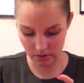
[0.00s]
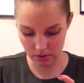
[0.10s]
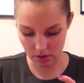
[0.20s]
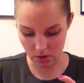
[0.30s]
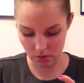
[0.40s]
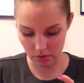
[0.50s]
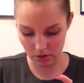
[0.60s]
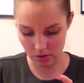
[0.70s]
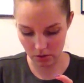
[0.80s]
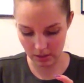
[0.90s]
So,
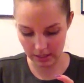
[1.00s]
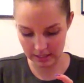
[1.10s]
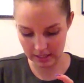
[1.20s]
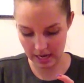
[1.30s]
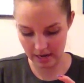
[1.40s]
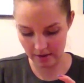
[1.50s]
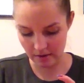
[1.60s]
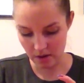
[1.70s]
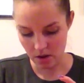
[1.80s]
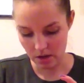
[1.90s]
you know, it gets kind of
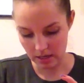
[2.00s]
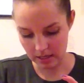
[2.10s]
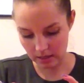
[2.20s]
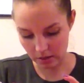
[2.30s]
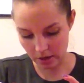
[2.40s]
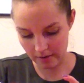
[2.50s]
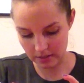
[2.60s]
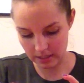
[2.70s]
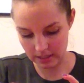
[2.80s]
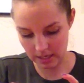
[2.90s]
in the
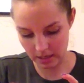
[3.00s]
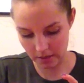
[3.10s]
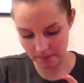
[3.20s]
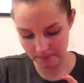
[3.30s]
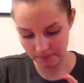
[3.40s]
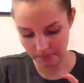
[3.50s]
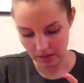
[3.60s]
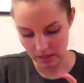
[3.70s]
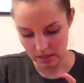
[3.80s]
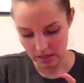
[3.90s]
crevices here.
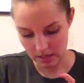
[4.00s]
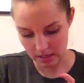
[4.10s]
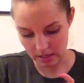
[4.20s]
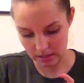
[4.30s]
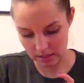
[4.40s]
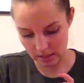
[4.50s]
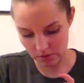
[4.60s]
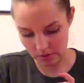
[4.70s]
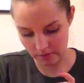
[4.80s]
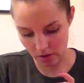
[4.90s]
And I just get
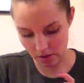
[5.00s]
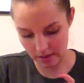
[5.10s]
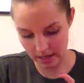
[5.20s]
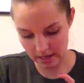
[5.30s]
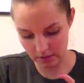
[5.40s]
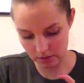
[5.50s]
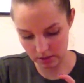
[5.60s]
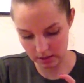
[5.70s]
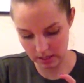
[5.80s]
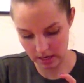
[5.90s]
rid of all that extra
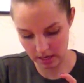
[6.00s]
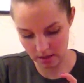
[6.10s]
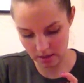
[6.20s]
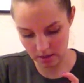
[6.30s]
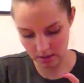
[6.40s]
skin.